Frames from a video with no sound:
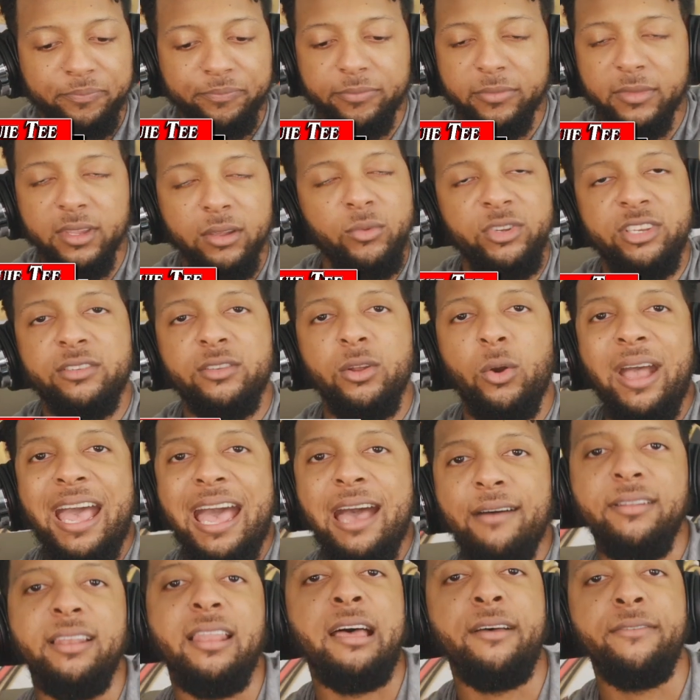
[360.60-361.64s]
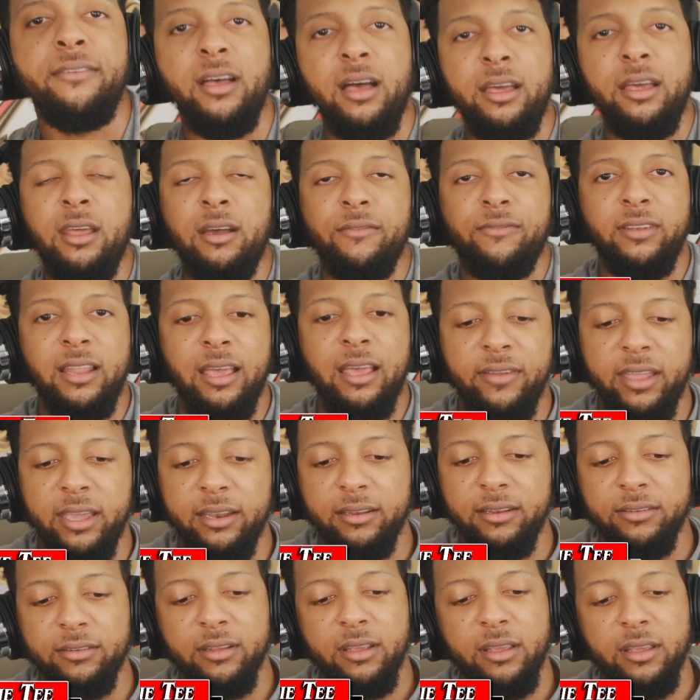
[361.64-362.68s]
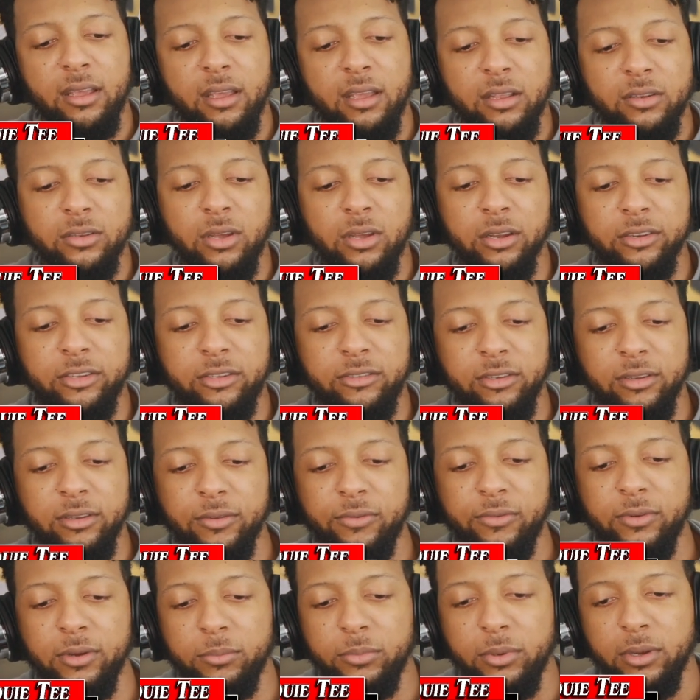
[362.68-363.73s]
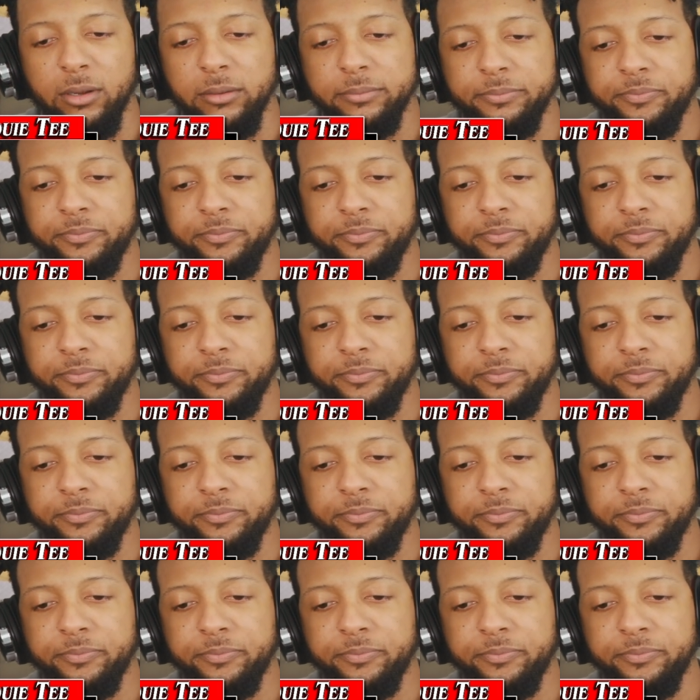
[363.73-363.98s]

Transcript: we just don't have enough left-handed tossers of the football.